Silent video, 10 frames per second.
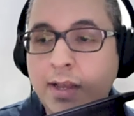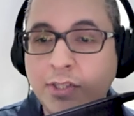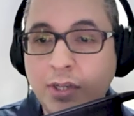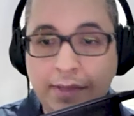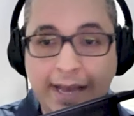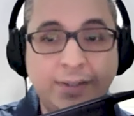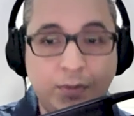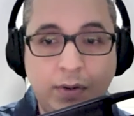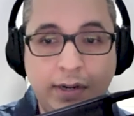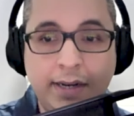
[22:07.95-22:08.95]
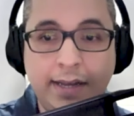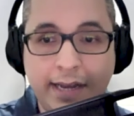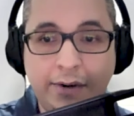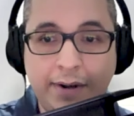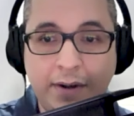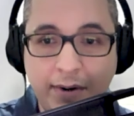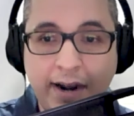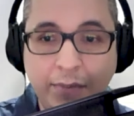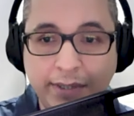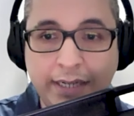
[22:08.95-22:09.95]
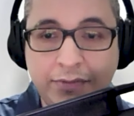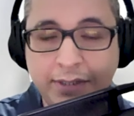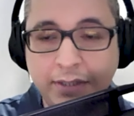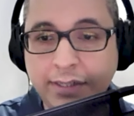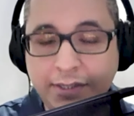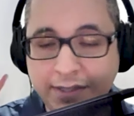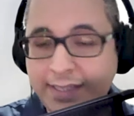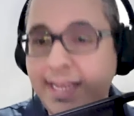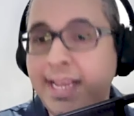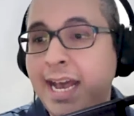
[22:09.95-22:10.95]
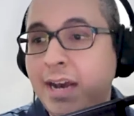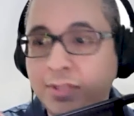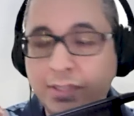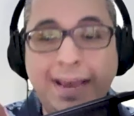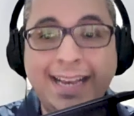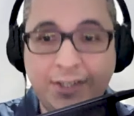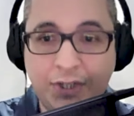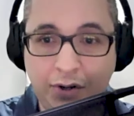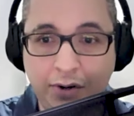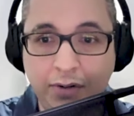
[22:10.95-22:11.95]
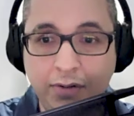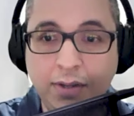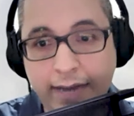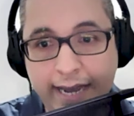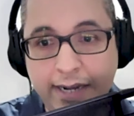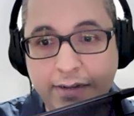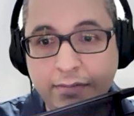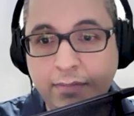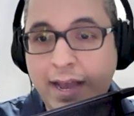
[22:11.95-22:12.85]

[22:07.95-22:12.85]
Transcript: So yeah. that's one area where I would definitely just seek out some external aid.